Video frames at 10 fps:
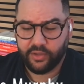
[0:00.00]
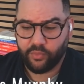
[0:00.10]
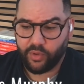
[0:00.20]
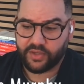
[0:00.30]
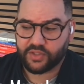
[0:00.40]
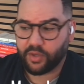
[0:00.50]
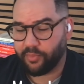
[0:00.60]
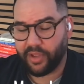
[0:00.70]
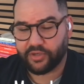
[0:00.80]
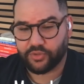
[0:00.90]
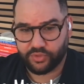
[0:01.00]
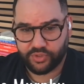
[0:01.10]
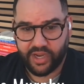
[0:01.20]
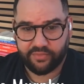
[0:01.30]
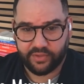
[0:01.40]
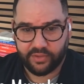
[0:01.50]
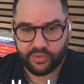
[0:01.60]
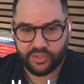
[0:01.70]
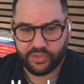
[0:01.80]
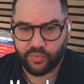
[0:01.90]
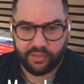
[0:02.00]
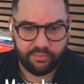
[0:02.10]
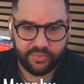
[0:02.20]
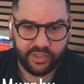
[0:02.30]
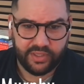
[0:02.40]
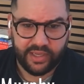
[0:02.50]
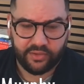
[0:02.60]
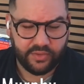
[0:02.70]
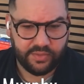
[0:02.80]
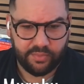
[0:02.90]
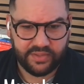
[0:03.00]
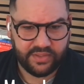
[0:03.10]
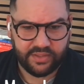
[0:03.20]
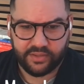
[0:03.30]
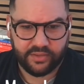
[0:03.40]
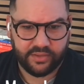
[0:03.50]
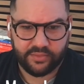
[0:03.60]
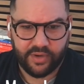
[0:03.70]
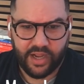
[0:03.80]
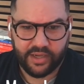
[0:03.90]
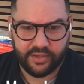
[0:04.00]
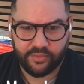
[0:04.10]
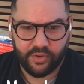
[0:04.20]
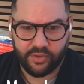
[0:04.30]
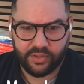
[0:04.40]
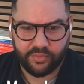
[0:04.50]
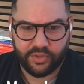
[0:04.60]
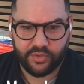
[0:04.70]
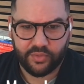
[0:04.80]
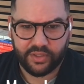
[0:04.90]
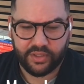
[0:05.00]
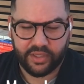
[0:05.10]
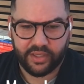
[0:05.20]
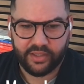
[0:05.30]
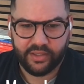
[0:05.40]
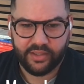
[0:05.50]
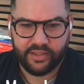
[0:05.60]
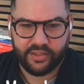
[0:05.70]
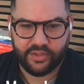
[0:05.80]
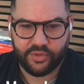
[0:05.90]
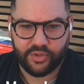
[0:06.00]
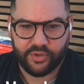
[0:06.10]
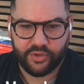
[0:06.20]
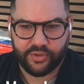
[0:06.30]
One is called Perpetual Traffic, which is 1 million downloads a month still, and rocking and rolling with you and your